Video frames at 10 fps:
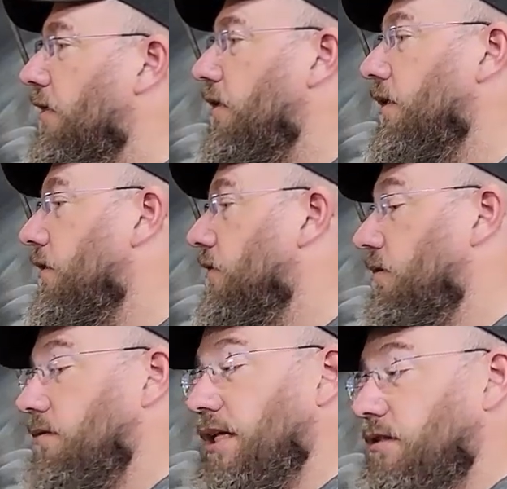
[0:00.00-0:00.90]
And
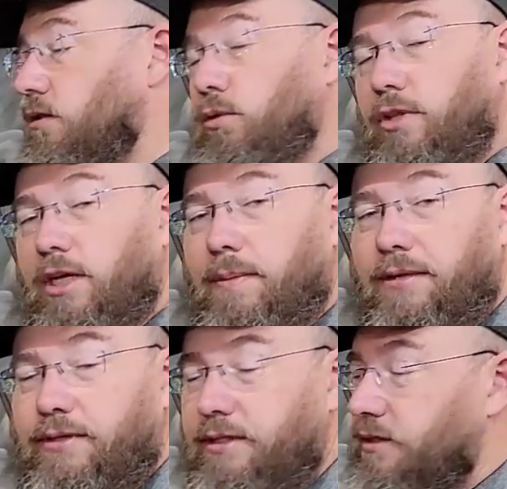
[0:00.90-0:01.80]
that's the cool thing
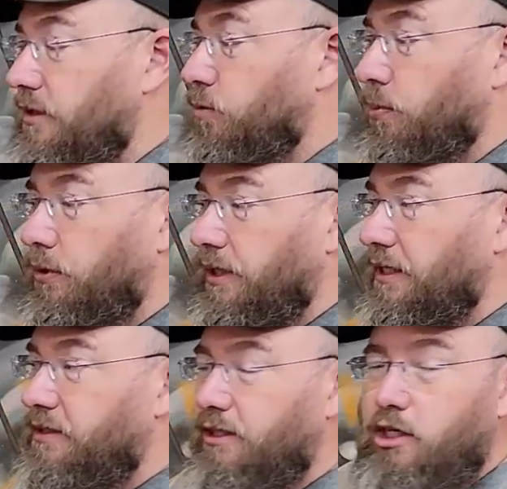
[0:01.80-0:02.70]
about this, it's pretty
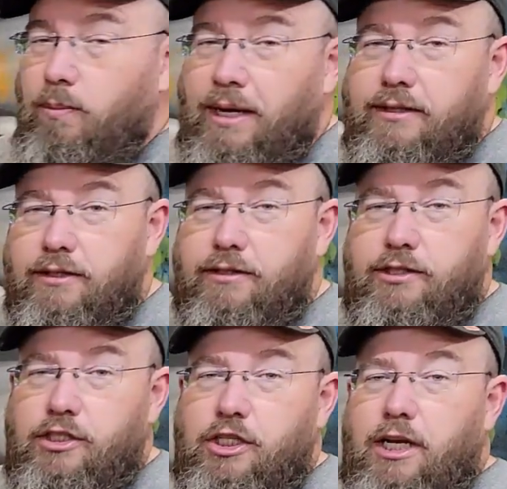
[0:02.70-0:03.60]
easy to go back there and
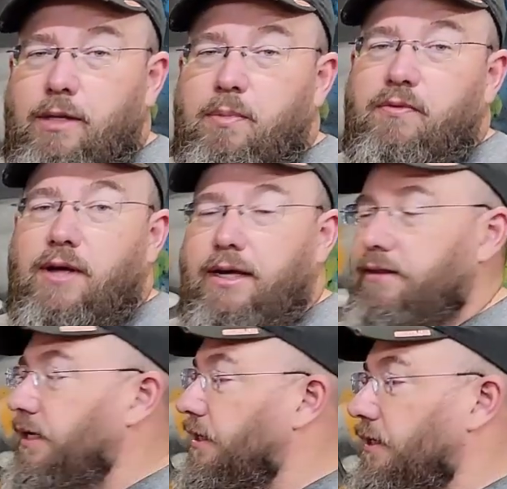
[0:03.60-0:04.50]
touch that up if I
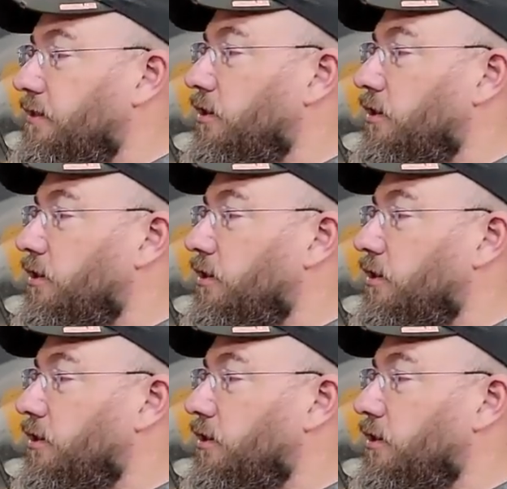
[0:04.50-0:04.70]
think it needs a